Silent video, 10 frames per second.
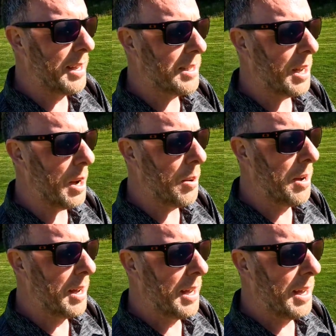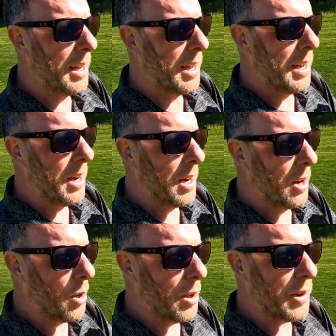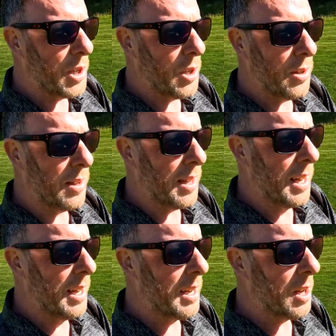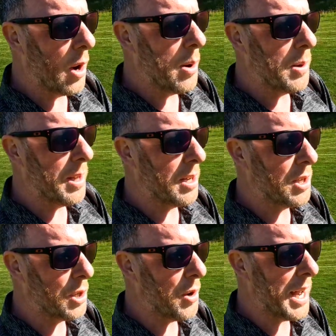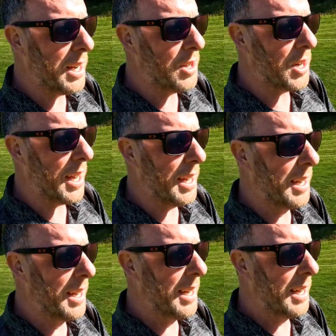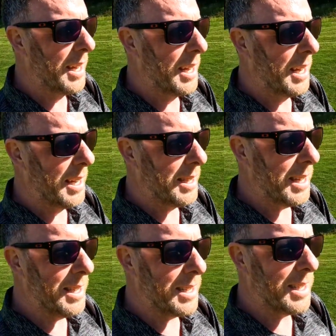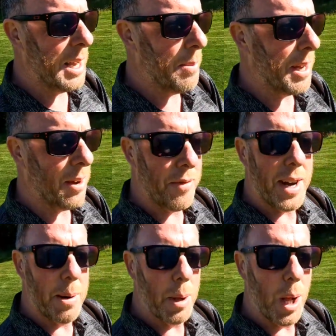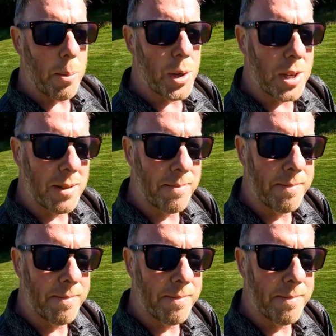So all of a sudden going with a stranger didn't seem like a viable option.